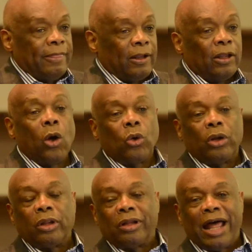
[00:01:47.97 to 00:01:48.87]
the
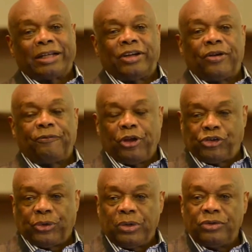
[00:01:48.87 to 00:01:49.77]
local elected
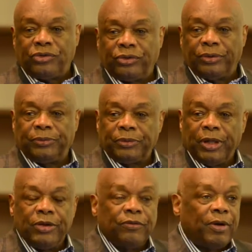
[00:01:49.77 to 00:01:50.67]
officials
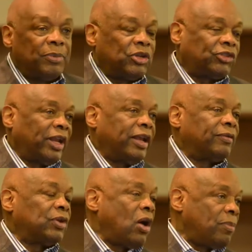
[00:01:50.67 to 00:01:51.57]
from the city
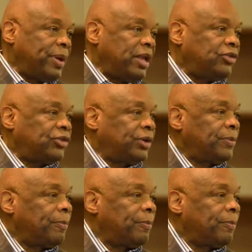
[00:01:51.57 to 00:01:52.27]
of Long Beach,